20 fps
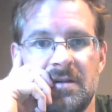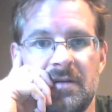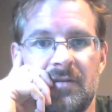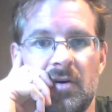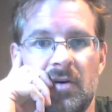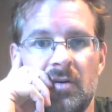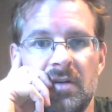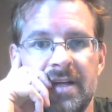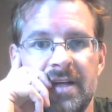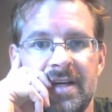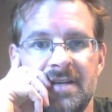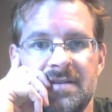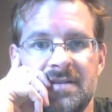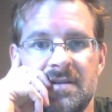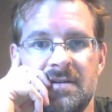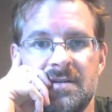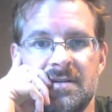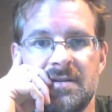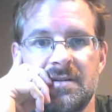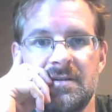of all
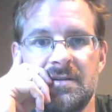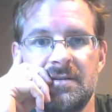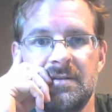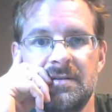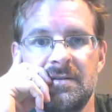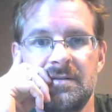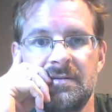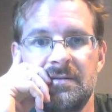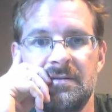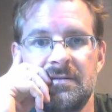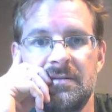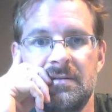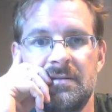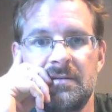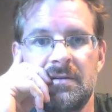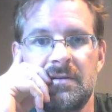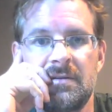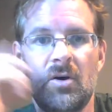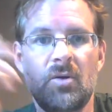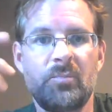lasers,
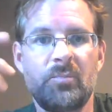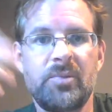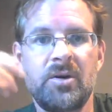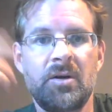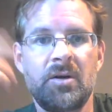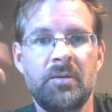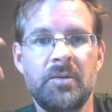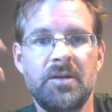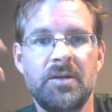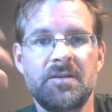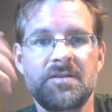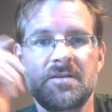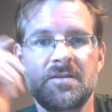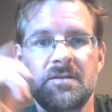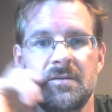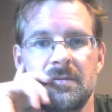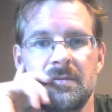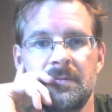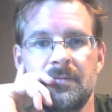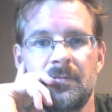all pyramids.